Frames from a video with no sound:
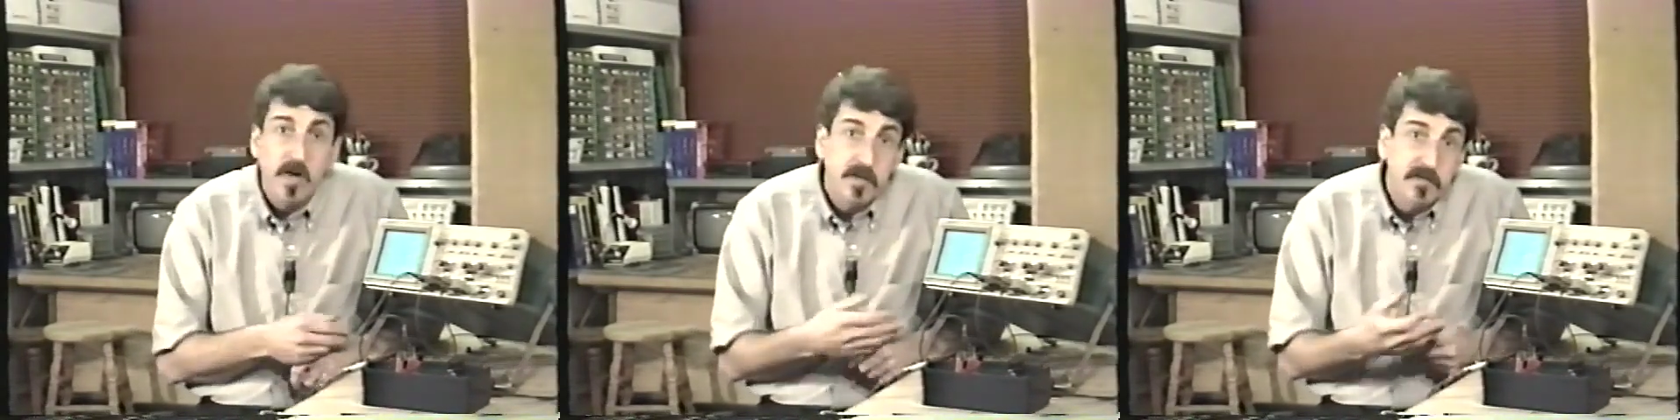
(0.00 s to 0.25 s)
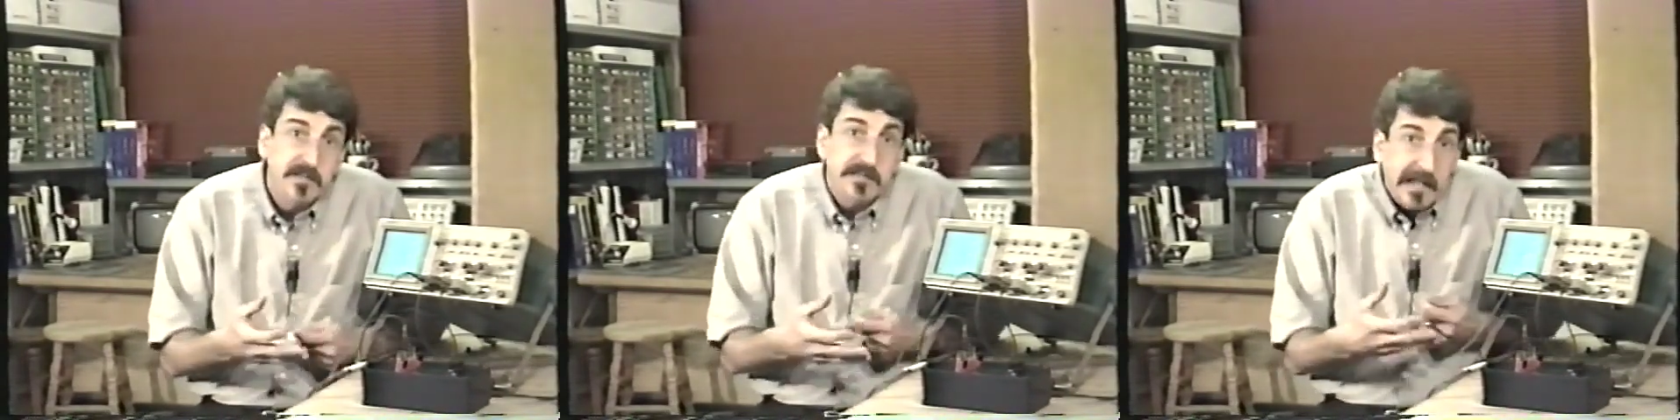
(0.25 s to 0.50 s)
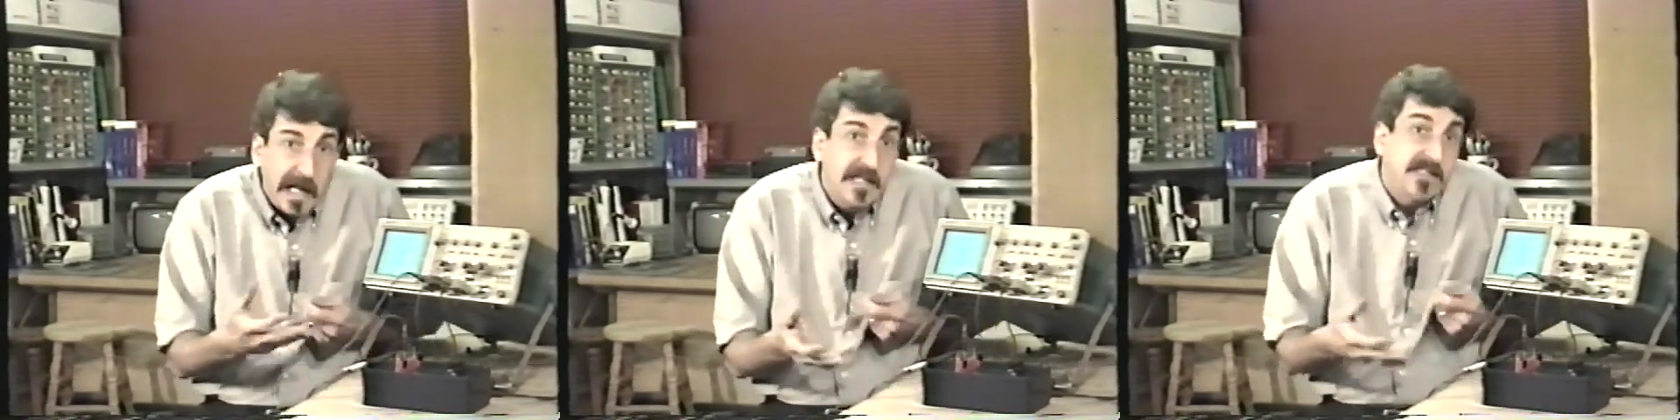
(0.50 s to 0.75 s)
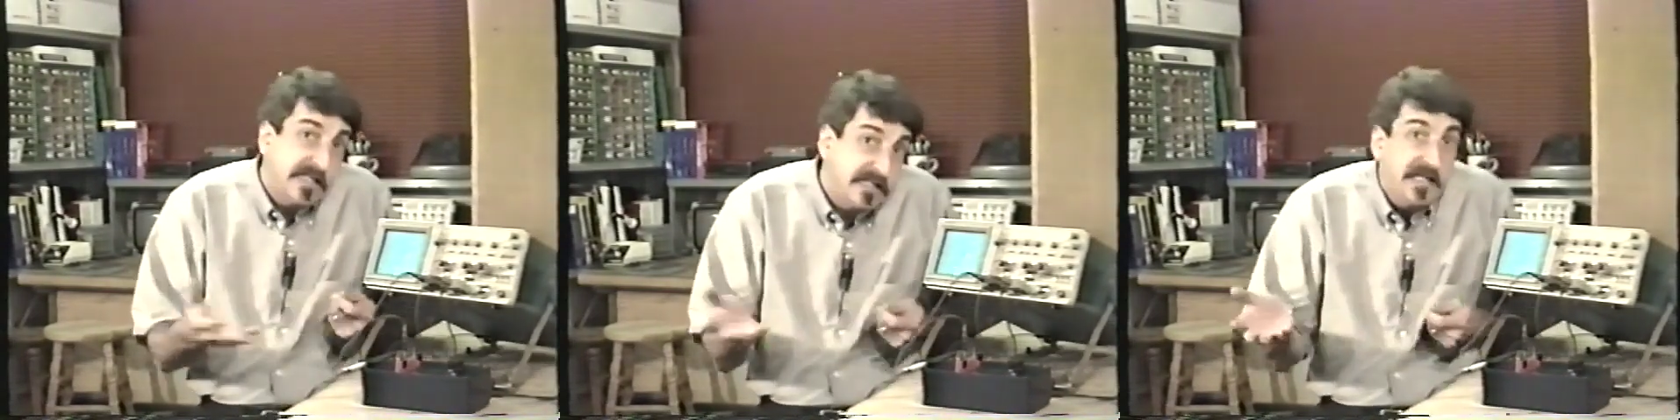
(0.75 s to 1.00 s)
and it's like
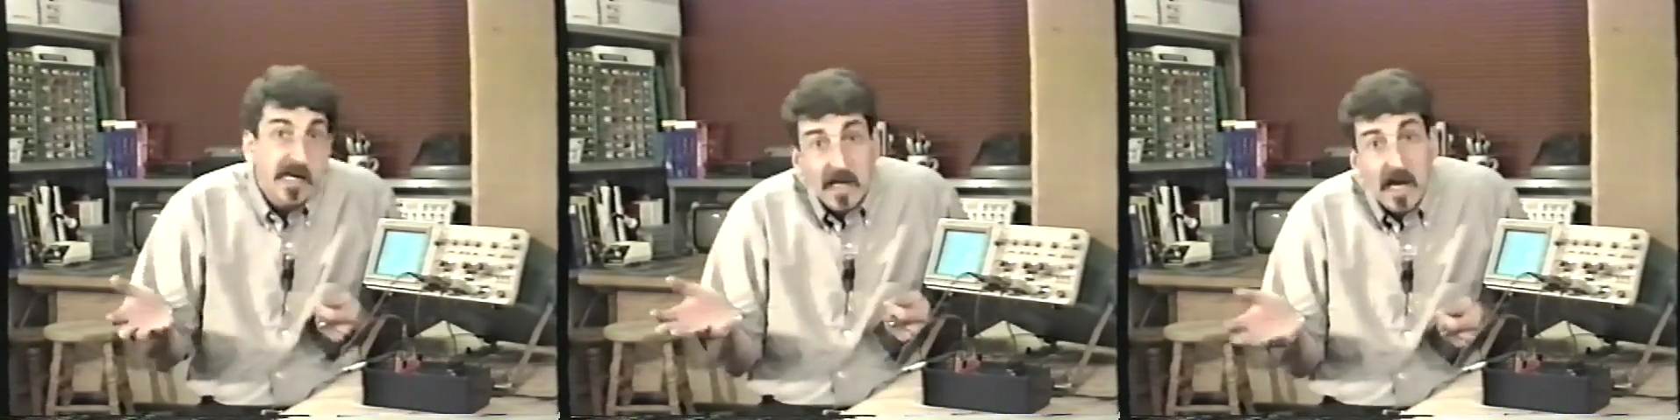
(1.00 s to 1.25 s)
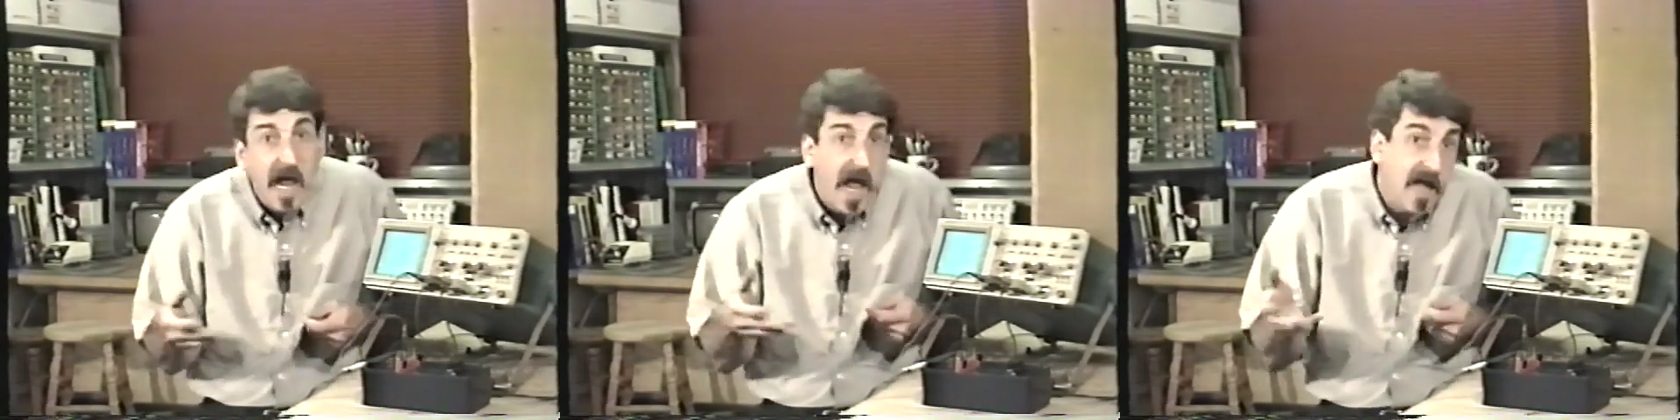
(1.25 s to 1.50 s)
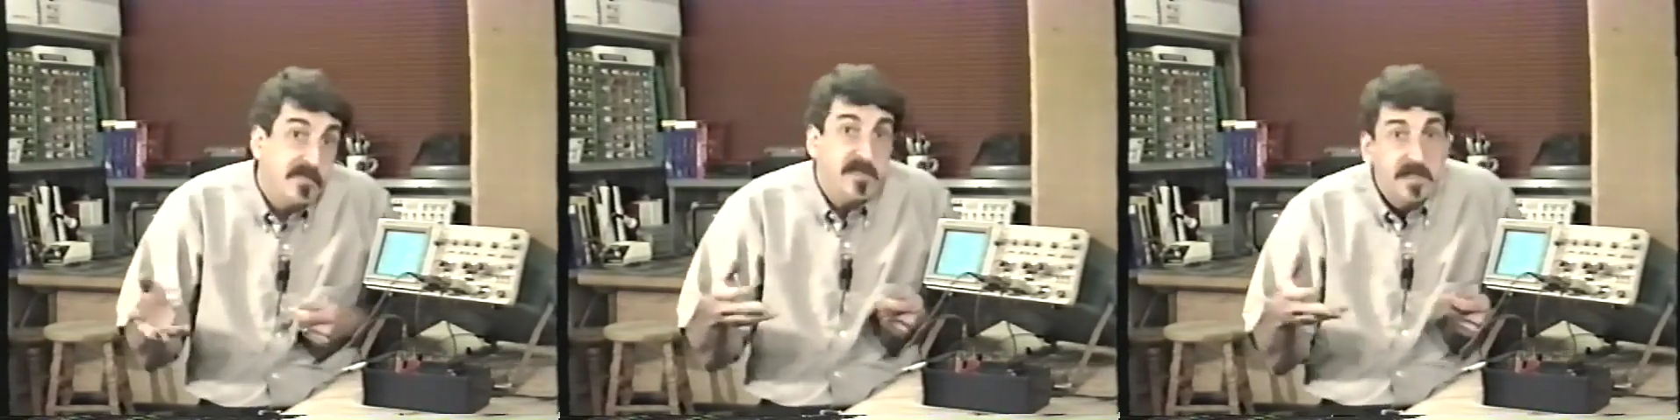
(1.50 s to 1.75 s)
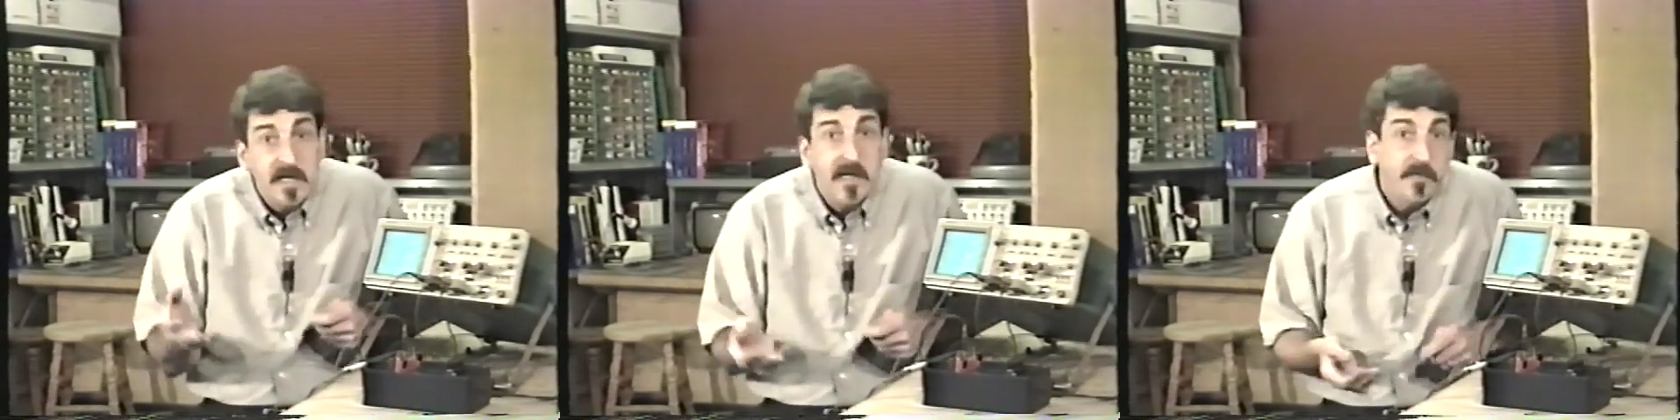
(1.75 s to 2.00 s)
16 and a half,
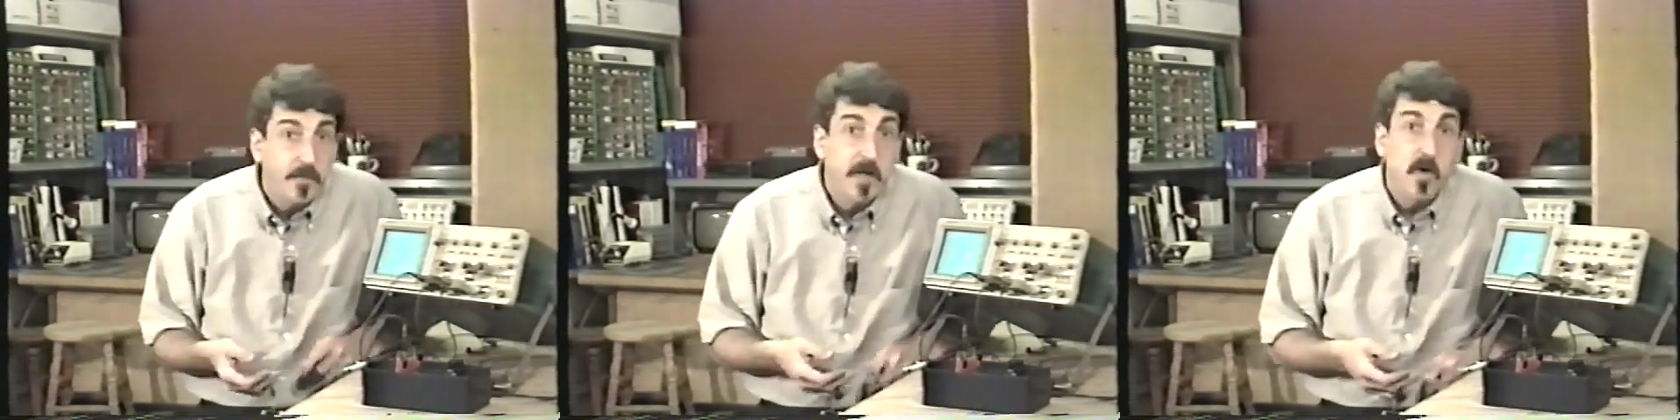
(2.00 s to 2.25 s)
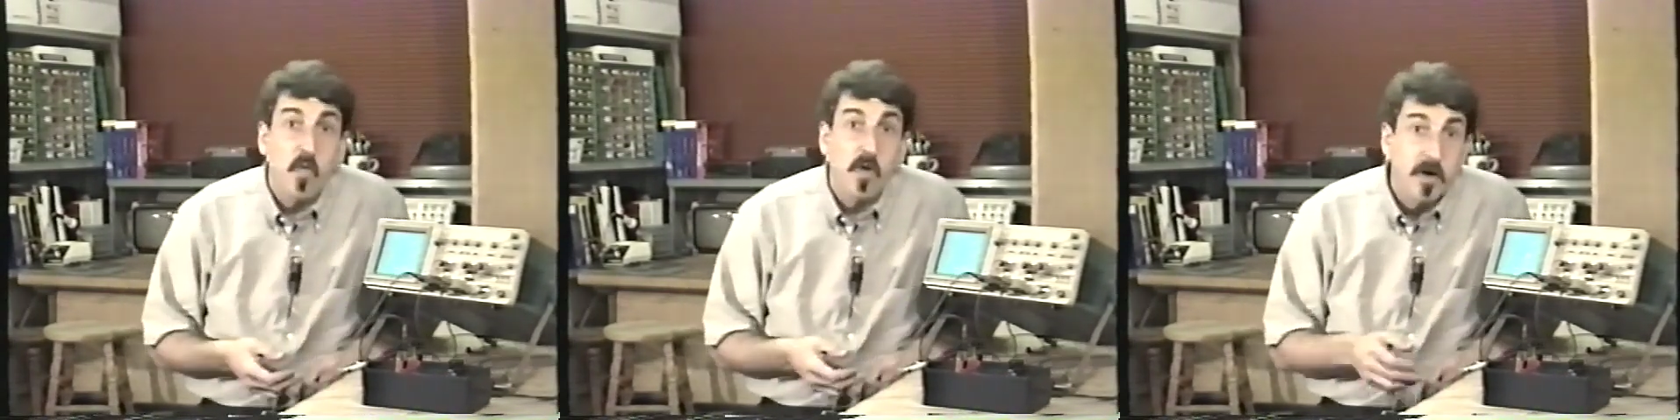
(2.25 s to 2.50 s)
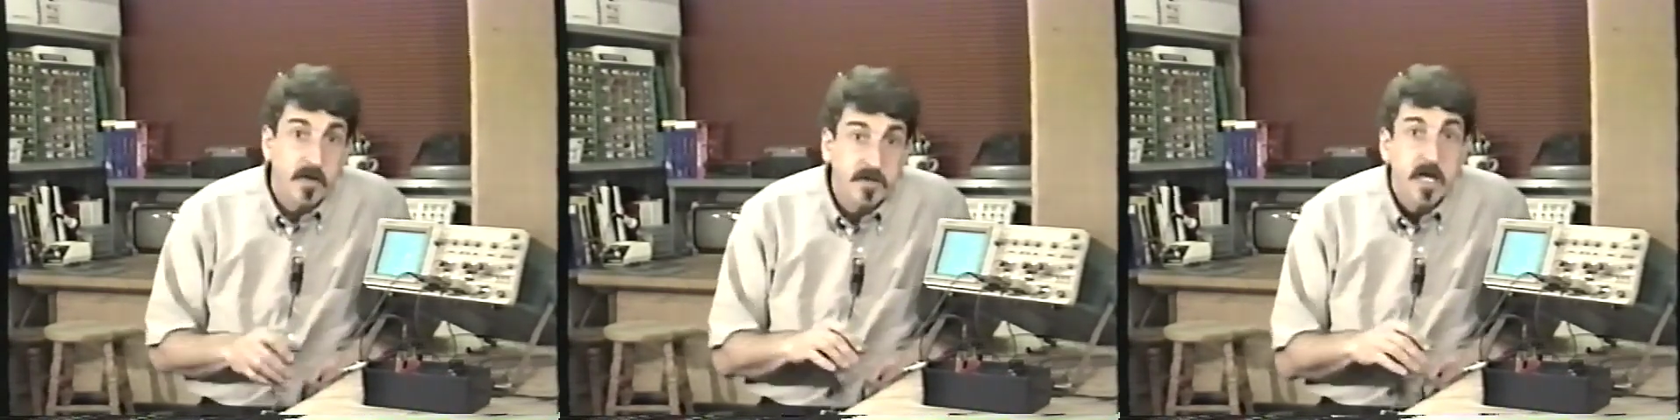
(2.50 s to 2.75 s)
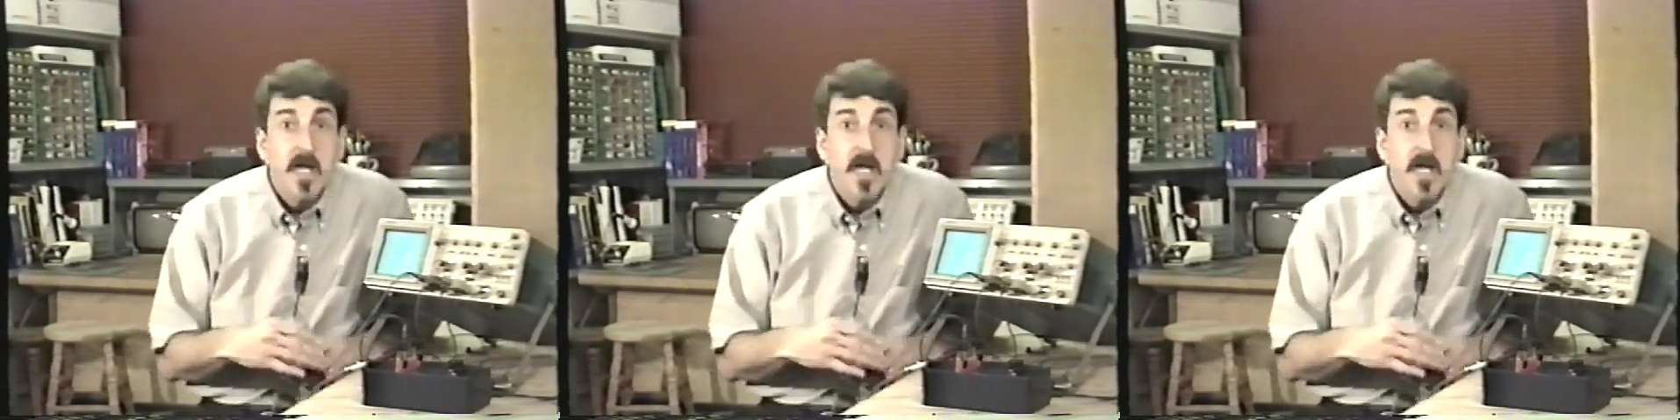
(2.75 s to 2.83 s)
16 and 3/4,